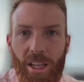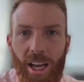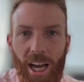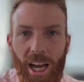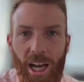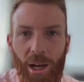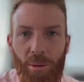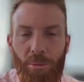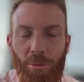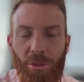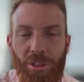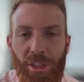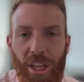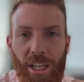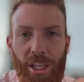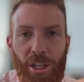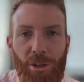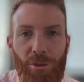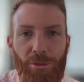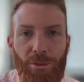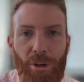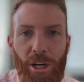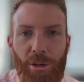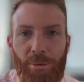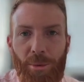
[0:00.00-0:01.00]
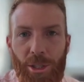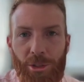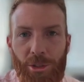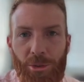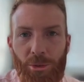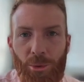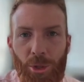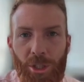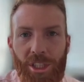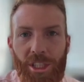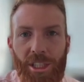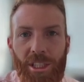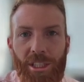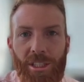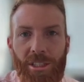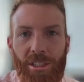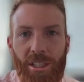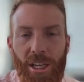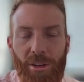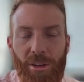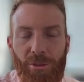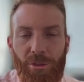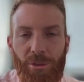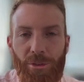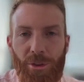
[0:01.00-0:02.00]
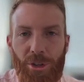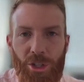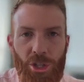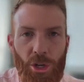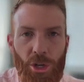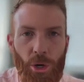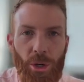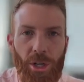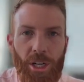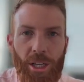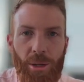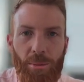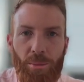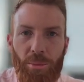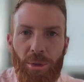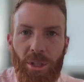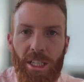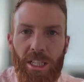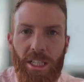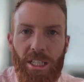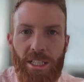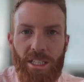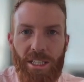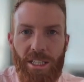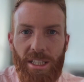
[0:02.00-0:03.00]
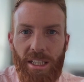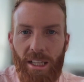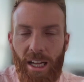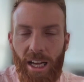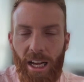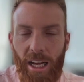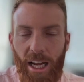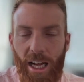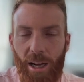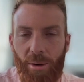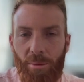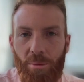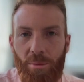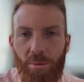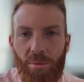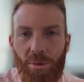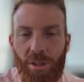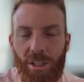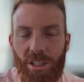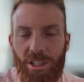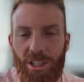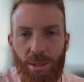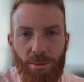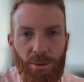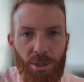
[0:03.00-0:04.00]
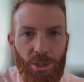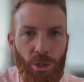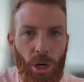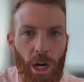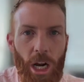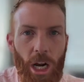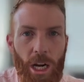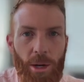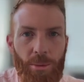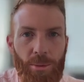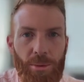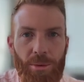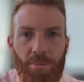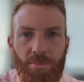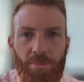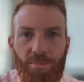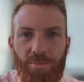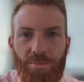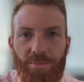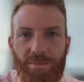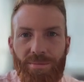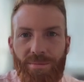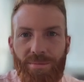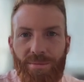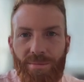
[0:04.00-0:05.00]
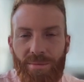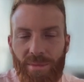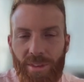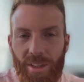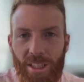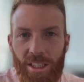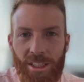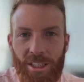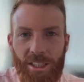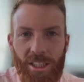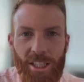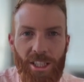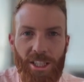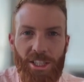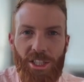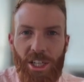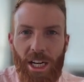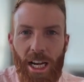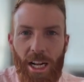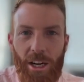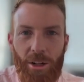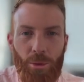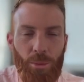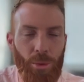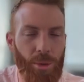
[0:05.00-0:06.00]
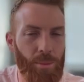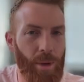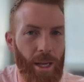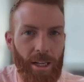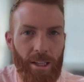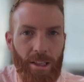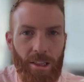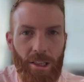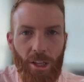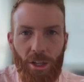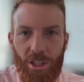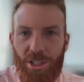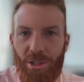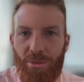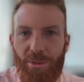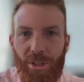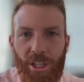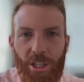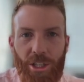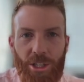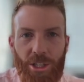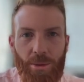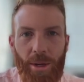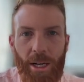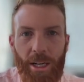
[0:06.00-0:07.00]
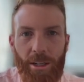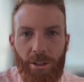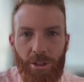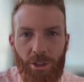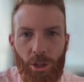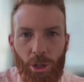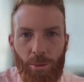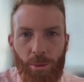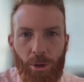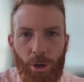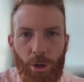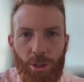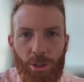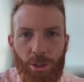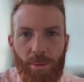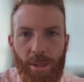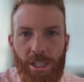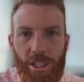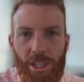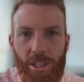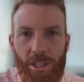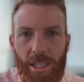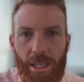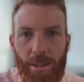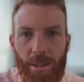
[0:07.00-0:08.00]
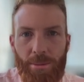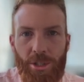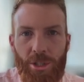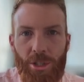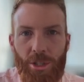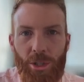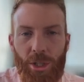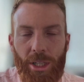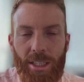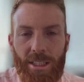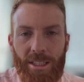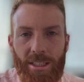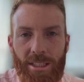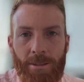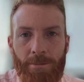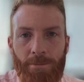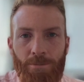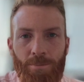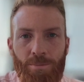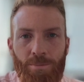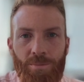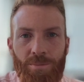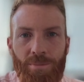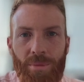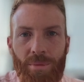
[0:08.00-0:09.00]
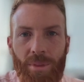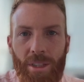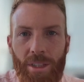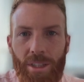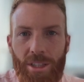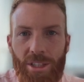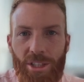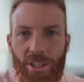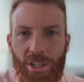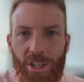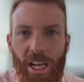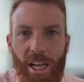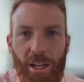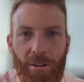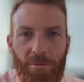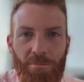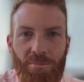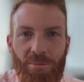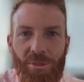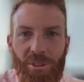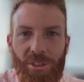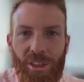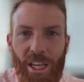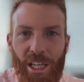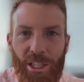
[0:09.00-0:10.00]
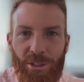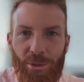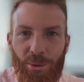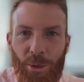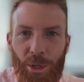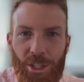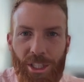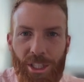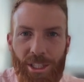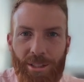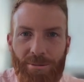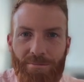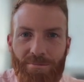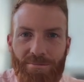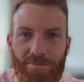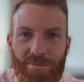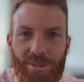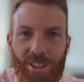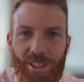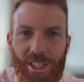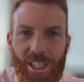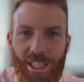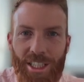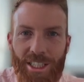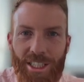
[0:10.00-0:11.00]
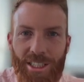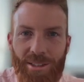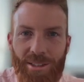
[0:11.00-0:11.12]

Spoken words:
Thank you very much for watching. If you've enjoyed it, please subscribe to this channel. We make lots of videos about document automation tips and tricks. So yeah, thanks for watching. Cheers.